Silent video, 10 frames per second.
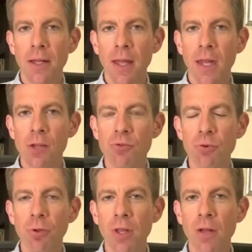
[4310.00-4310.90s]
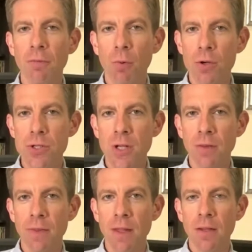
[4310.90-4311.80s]
And it's truly
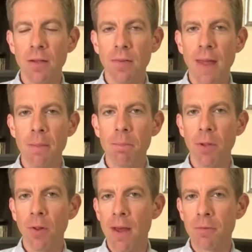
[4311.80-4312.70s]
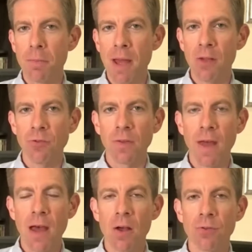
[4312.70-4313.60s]
unfortunate that that bill, after
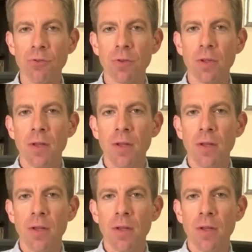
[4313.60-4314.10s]
passing the House,